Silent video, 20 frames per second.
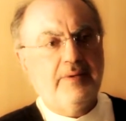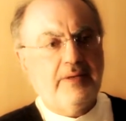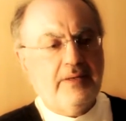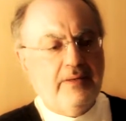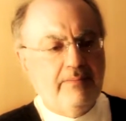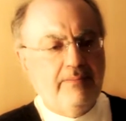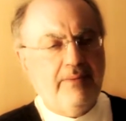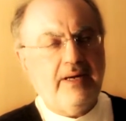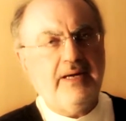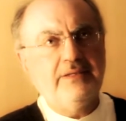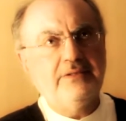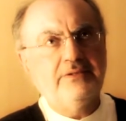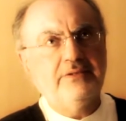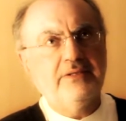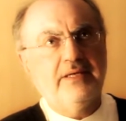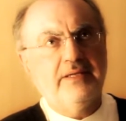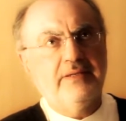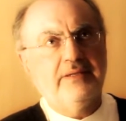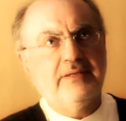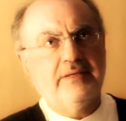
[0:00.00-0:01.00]
combined
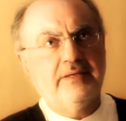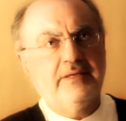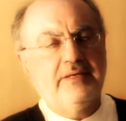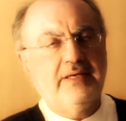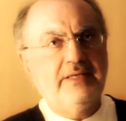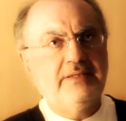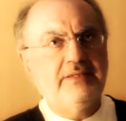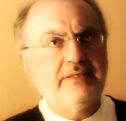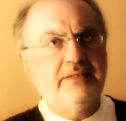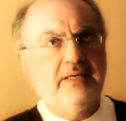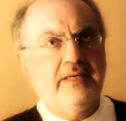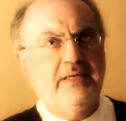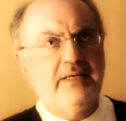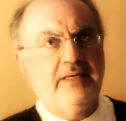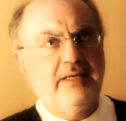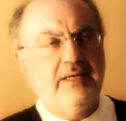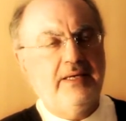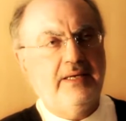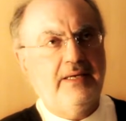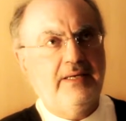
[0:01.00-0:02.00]
together created
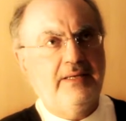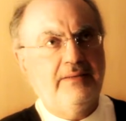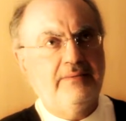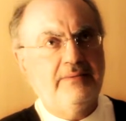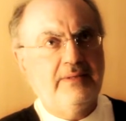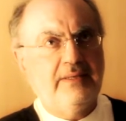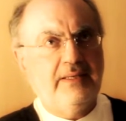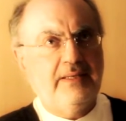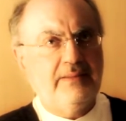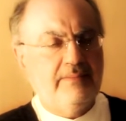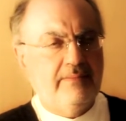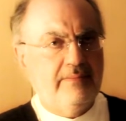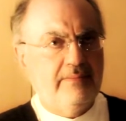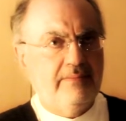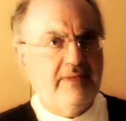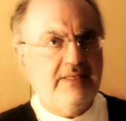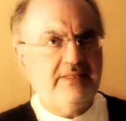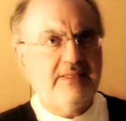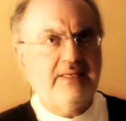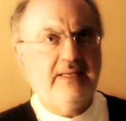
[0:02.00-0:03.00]

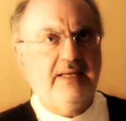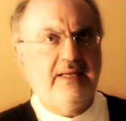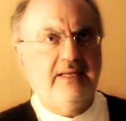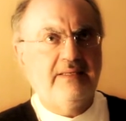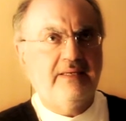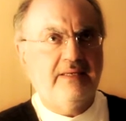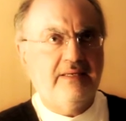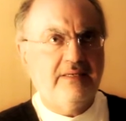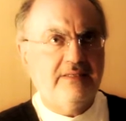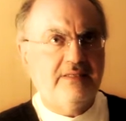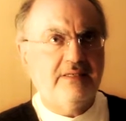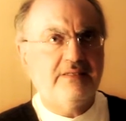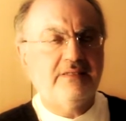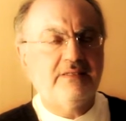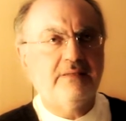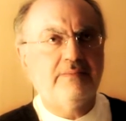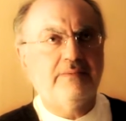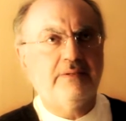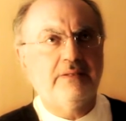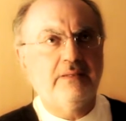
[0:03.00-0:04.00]
basically an
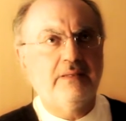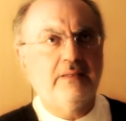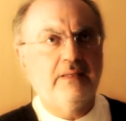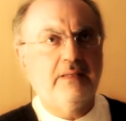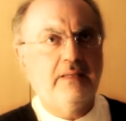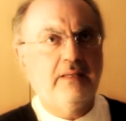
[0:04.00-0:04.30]
irresistible